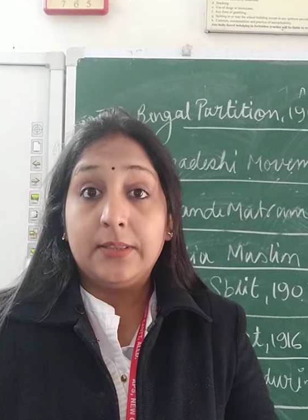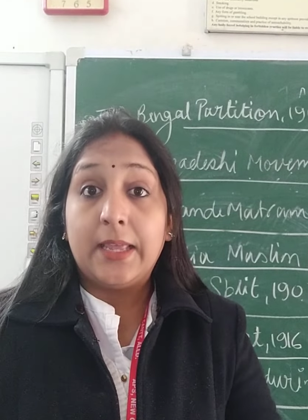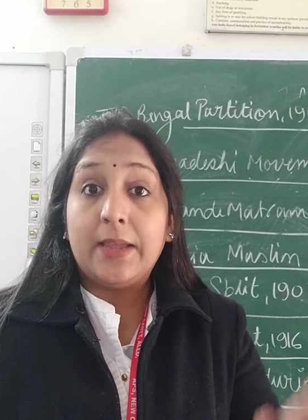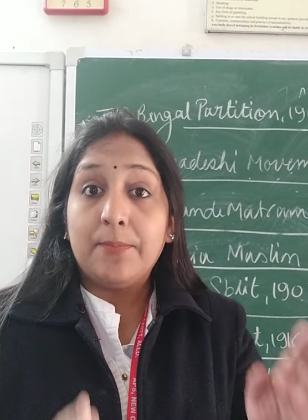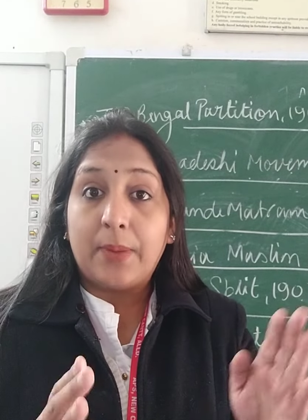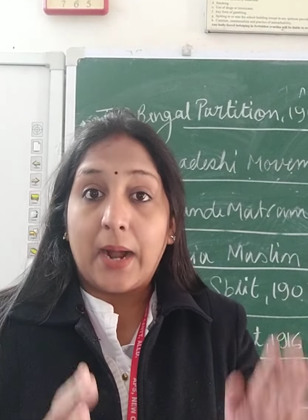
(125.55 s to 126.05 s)

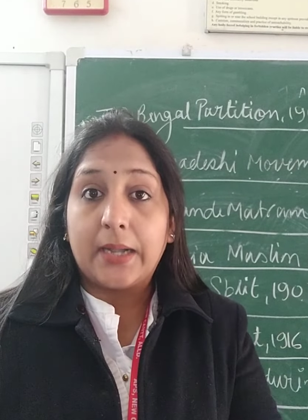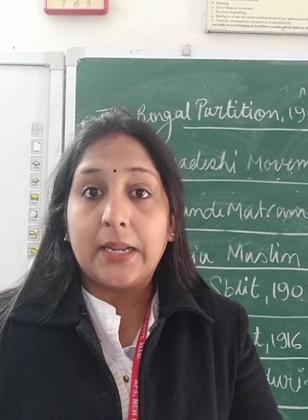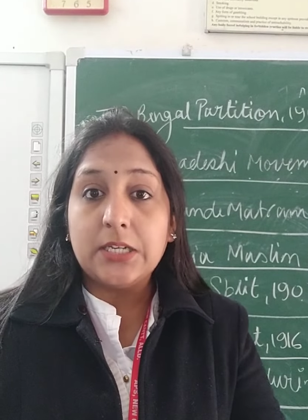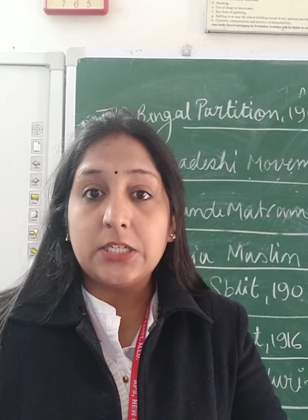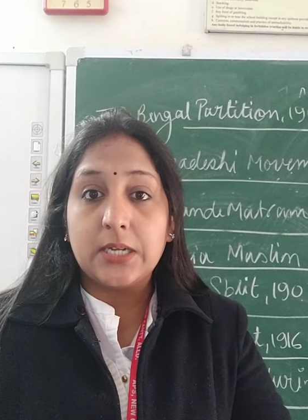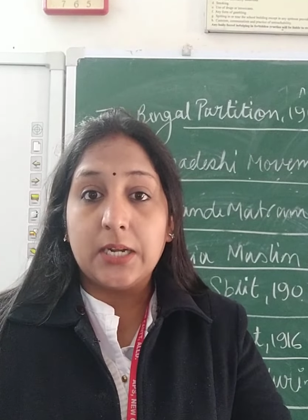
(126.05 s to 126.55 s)
They
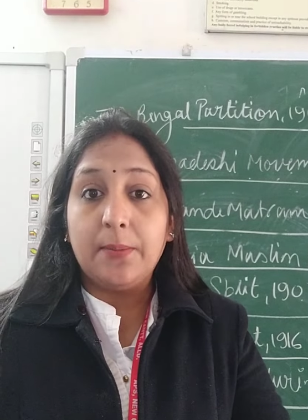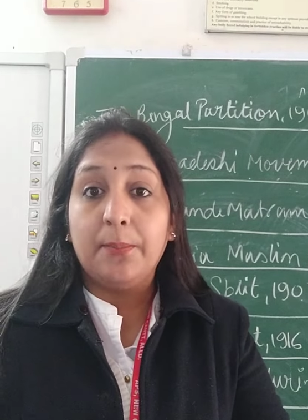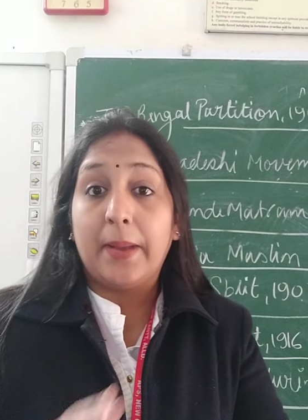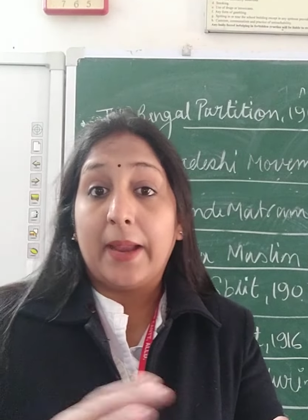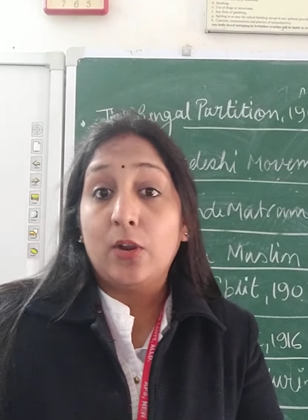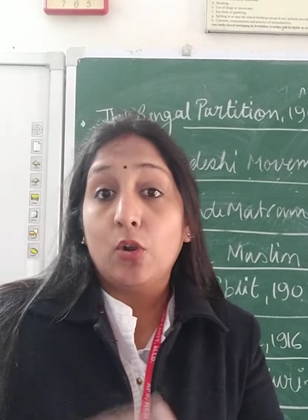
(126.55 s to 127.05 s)

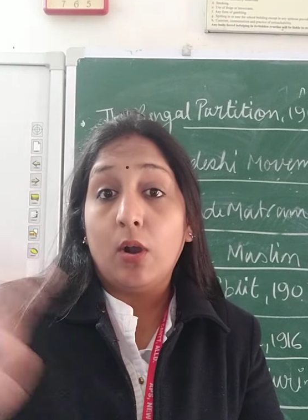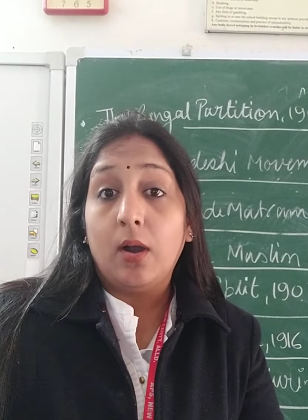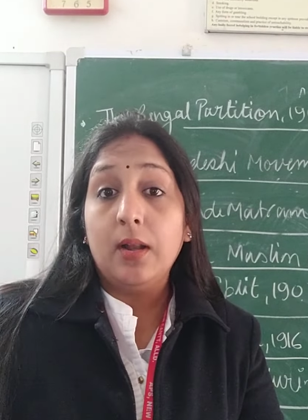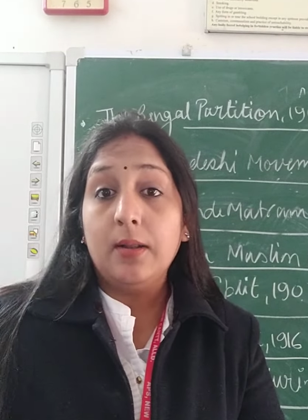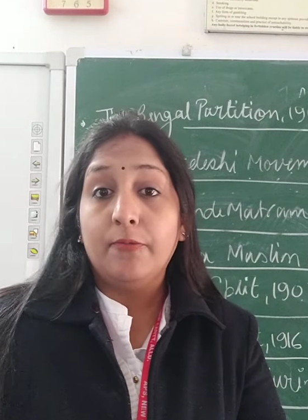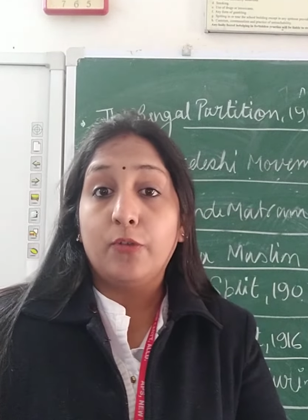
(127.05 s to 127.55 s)
partitioned
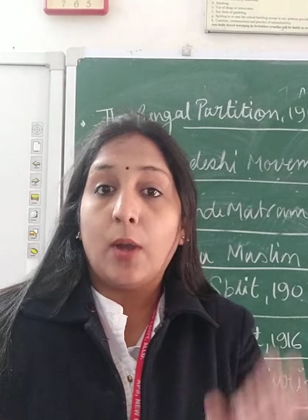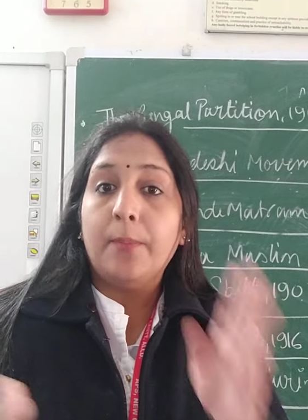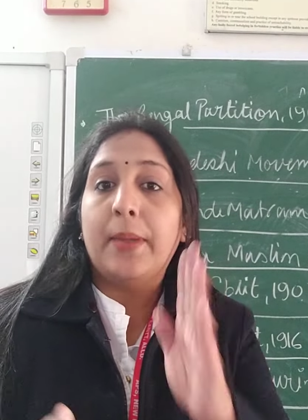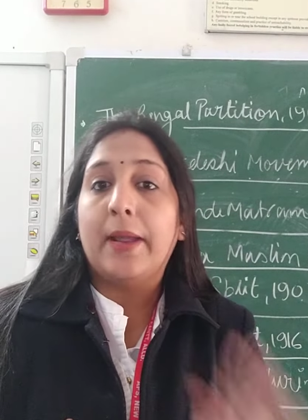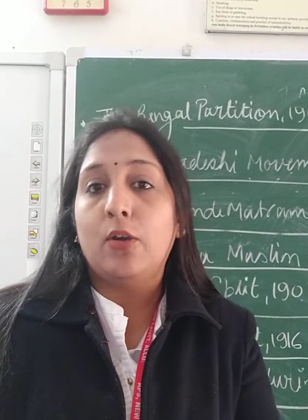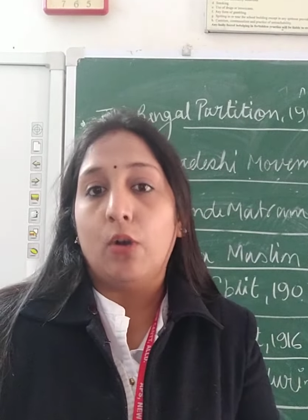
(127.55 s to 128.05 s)
Bengal
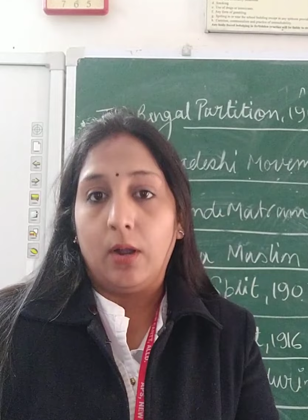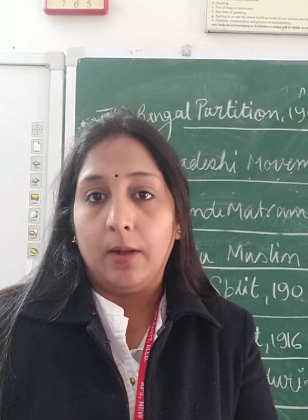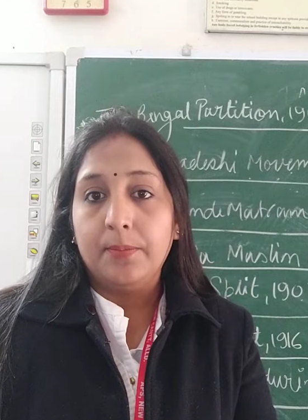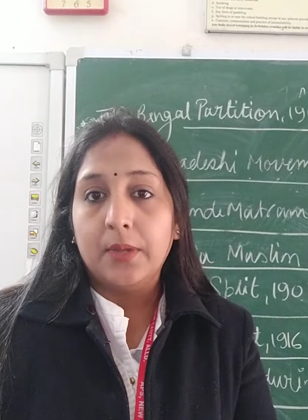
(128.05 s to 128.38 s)
from Bengal,